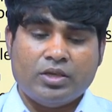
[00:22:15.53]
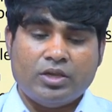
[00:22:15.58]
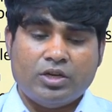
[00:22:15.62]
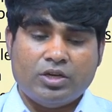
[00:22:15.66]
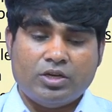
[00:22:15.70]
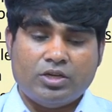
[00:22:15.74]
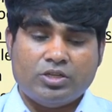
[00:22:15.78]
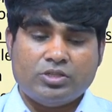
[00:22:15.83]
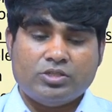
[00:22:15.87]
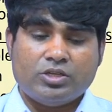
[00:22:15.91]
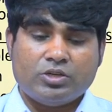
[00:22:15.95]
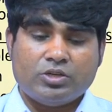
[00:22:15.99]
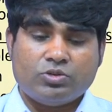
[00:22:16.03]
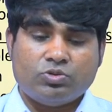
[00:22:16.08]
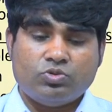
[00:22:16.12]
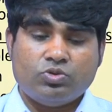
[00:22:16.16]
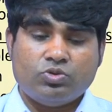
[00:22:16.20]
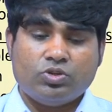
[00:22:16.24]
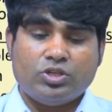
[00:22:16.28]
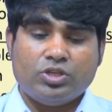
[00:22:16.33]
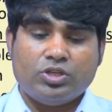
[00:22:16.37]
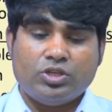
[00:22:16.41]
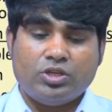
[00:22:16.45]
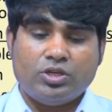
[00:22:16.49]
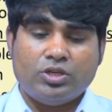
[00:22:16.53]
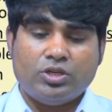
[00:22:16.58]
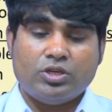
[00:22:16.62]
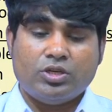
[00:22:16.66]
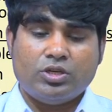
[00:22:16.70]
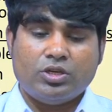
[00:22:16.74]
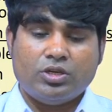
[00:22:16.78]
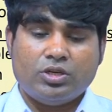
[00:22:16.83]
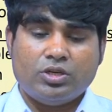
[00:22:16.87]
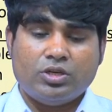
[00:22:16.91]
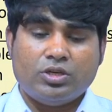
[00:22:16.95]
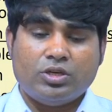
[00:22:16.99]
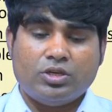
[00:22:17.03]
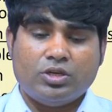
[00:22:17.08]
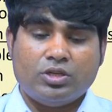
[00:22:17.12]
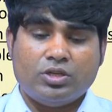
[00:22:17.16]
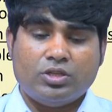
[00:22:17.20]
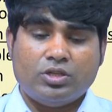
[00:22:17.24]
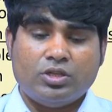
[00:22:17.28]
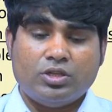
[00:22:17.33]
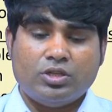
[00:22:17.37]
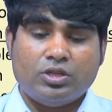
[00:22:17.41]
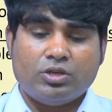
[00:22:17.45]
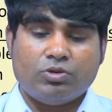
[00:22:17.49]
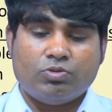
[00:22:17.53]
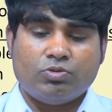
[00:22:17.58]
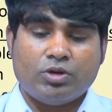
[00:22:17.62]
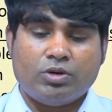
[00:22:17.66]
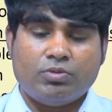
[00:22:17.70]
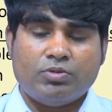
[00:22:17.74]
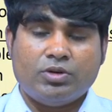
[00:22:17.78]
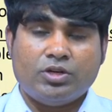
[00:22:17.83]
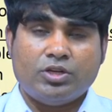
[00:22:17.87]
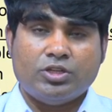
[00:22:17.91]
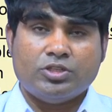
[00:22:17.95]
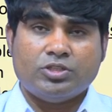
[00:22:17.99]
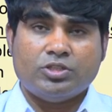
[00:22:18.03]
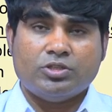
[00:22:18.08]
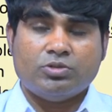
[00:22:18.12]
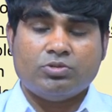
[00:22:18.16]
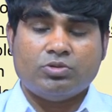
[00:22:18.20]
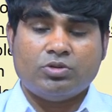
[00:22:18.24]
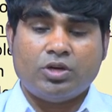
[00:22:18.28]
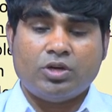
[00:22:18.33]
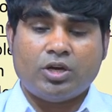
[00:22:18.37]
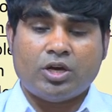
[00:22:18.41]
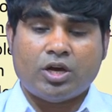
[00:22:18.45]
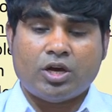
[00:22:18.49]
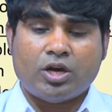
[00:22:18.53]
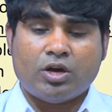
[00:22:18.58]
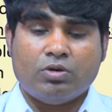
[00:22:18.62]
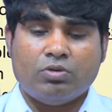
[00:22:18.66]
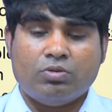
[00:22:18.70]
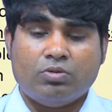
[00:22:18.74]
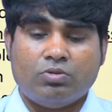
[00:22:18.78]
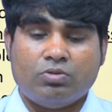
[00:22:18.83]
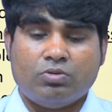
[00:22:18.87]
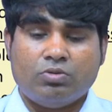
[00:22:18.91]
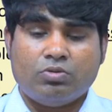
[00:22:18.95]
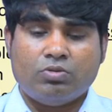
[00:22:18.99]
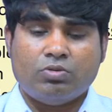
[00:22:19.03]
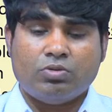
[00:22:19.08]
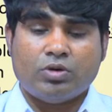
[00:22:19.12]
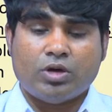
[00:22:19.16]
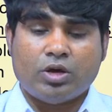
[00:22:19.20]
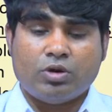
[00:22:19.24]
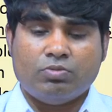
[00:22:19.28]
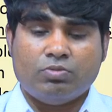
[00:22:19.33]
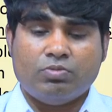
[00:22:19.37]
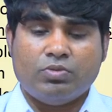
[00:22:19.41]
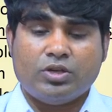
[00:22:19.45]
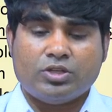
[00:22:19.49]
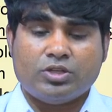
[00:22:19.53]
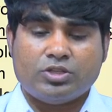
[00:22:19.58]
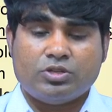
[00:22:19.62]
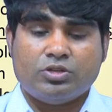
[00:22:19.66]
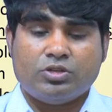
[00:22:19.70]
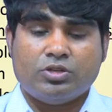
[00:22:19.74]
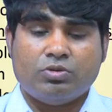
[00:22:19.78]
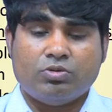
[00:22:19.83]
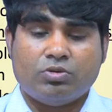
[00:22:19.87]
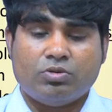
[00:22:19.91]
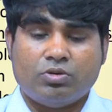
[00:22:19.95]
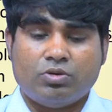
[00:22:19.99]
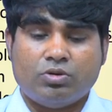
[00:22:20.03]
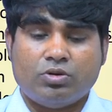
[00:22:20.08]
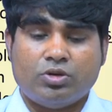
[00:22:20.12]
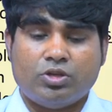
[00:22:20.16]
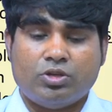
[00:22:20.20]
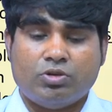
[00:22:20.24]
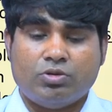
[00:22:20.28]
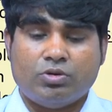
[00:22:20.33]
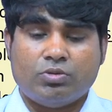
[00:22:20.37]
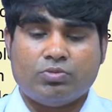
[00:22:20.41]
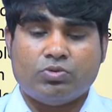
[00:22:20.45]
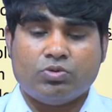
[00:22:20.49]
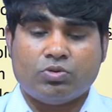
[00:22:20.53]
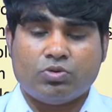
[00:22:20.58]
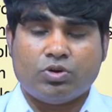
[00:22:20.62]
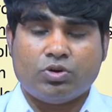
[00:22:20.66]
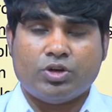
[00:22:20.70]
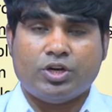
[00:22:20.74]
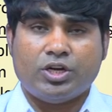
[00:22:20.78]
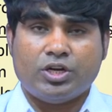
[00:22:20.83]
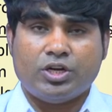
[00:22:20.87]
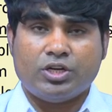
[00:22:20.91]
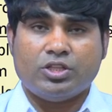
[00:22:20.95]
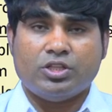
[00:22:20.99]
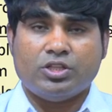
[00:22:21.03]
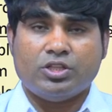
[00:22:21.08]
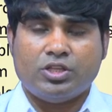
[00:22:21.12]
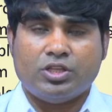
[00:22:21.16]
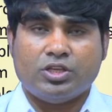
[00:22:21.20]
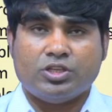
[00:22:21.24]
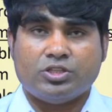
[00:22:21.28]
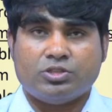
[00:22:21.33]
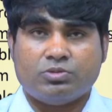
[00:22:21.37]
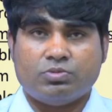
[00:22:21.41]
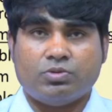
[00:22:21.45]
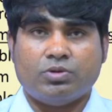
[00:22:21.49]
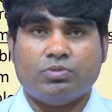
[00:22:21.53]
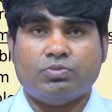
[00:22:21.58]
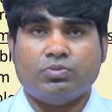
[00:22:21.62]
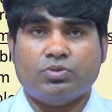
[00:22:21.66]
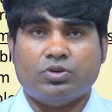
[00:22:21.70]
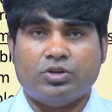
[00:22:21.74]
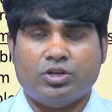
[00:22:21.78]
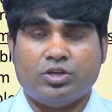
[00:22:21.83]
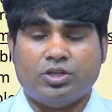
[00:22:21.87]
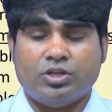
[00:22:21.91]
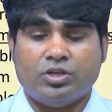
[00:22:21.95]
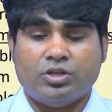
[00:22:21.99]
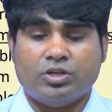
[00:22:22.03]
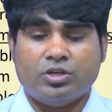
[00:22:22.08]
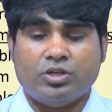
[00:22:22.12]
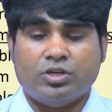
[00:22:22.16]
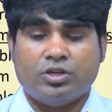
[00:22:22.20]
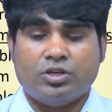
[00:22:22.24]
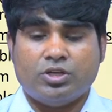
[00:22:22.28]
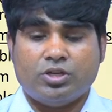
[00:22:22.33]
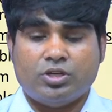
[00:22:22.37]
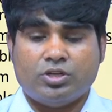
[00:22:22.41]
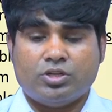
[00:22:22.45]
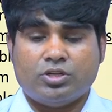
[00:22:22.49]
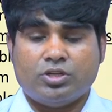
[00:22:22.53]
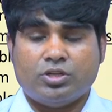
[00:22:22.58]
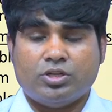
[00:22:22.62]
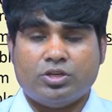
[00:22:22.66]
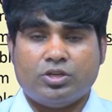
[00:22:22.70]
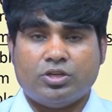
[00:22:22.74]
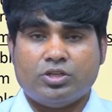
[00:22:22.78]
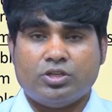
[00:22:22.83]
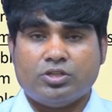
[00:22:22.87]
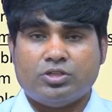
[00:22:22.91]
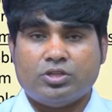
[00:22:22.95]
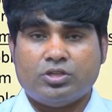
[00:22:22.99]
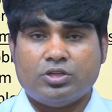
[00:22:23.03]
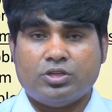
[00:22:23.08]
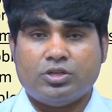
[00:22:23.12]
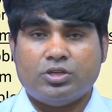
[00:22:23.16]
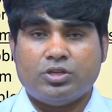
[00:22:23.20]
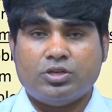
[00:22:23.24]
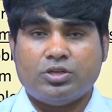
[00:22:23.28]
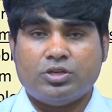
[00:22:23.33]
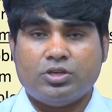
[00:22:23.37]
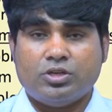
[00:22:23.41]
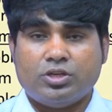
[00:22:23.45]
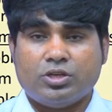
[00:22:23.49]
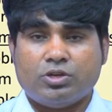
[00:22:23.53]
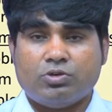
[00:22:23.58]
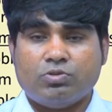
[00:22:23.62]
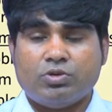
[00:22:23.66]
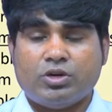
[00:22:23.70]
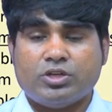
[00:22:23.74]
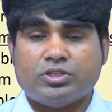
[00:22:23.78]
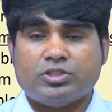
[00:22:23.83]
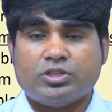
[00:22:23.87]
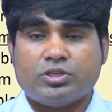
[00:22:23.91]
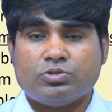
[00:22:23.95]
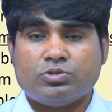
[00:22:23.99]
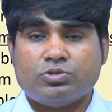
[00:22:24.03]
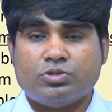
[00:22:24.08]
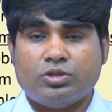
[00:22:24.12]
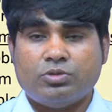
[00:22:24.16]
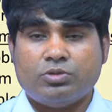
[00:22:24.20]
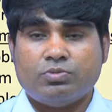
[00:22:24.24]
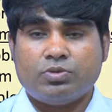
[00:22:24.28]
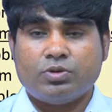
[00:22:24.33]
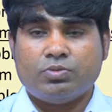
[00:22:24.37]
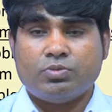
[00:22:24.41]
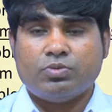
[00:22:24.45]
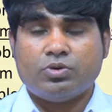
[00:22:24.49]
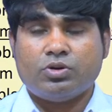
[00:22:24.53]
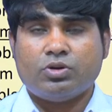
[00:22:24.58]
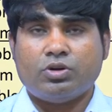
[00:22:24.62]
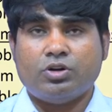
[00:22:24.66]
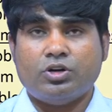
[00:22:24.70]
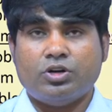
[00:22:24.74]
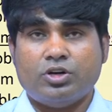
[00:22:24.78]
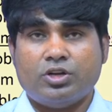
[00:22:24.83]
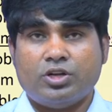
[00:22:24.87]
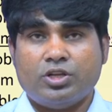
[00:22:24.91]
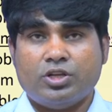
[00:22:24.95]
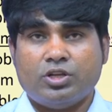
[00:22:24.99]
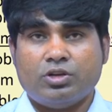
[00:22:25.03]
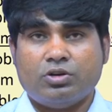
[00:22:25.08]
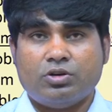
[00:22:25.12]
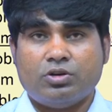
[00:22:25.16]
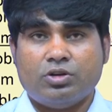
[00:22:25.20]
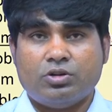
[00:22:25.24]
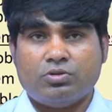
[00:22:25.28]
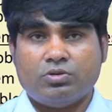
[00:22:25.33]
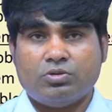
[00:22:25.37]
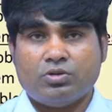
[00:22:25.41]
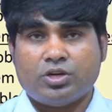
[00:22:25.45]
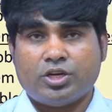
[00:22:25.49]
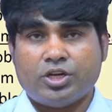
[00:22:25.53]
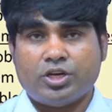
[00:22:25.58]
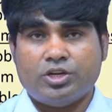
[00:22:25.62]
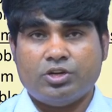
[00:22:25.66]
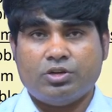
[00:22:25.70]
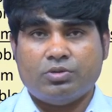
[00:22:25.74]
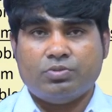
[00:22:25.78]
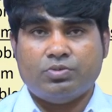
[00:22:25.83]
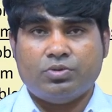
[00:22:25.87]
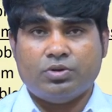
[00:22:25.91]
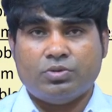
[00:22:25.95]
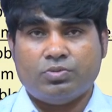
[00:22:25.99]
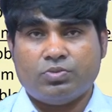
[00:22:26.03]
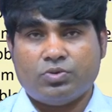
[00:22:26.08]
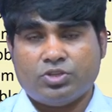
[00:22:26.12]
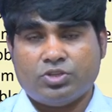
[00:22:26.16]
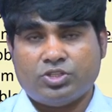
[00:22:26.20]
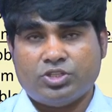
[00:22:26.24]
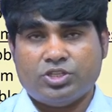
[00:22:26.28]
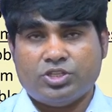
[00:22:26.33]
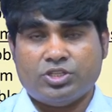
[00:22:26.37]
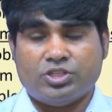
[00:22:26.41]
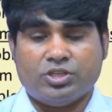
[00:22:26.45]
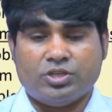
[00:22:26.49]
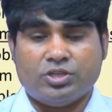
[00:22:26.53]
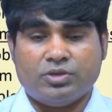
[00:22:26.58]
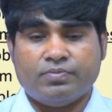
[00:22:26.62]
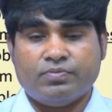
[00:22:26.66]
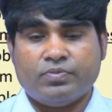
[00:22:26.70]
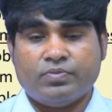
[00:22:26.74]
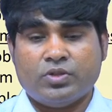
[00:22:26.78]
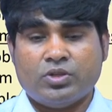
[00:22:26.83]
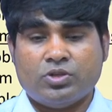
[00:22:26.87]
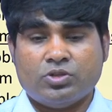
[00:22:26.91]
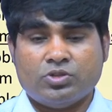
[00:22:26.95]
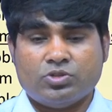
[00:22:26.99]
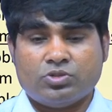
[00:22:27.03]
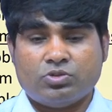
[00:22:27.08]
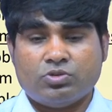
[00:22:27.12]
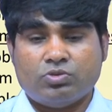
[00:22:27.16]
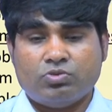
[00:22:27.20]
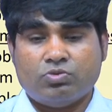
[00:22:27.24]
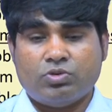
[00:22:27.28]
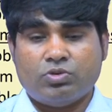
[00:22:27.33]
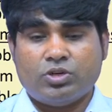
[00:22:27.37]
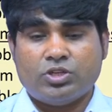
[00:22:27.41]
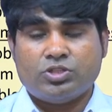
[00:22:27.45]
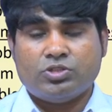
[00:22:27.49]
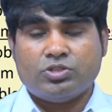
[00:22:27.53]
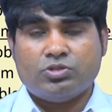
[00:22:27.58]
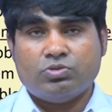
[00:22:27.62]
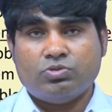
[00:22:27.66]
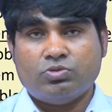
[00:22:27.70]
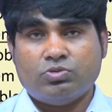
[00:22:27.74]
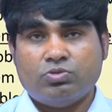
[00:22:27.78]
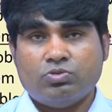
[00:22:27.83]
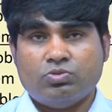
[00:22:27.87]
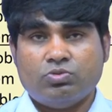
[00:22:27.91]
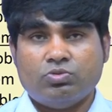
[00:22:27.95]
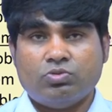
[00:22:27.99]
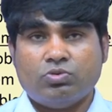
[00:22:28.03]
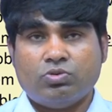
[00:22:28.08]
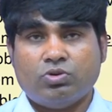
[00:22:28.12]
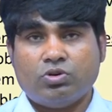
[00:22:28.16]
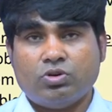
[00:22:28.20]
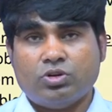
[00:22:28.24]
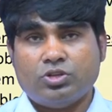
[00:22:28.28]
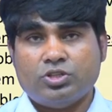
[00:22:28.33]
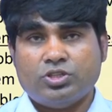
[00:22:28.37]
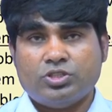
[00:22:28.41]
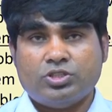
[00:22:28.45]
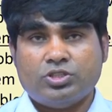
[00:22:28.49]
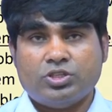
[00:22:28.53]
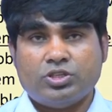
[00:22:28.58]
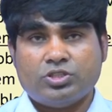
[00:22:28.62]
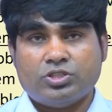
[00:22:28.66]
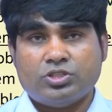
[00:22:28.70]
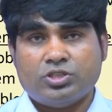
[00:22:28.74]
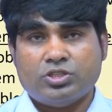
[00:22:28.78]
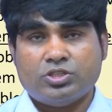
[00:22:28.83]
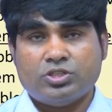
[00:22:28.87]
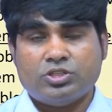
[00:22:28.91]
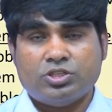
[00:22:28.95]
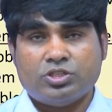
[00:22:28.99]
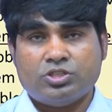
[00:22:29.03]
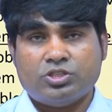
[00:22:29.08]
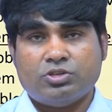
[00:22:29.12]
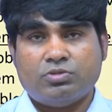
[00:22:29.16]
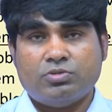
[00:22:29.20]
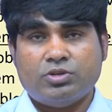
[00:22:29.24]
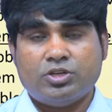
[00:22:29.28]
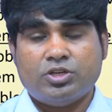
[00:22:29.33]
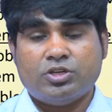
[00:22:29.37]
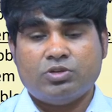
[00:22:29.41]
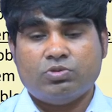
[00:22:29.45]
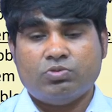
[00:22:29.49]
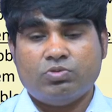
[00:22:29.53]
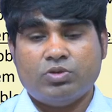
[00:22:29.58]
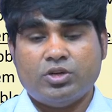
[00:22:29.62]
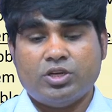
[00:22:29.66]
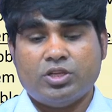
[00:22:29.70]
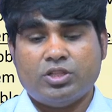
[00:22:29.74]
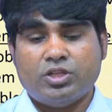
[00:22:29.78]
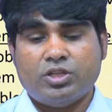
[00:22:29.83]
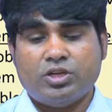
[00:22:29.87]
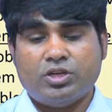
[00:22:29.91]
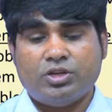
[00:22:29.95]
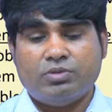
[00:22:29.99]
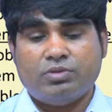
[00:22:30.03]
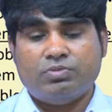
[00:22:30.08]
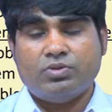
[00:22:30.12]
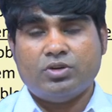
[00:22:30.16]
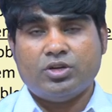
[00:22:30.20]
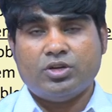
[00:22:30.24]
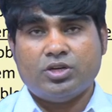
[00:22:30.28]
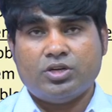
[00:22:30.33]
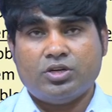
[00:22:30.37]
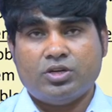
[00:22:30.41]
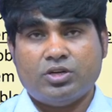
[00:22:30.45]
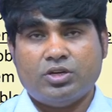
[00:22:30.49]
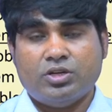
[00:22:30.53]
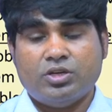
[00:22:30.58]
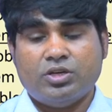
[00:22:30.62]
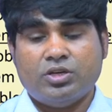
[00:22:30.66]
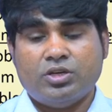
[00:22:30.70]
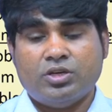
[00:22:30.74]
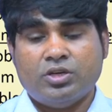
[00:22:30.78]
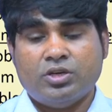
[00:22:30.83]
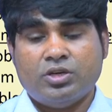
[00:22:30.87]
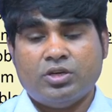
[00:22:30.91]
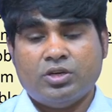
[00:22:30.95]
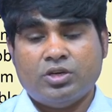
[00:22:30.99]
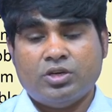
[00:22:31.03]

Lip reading: it is actually the requirement is how best you have to connect the things properly. It requires actually proper ordering or kind of processing. So once you do all these things in a systematic way, then definitely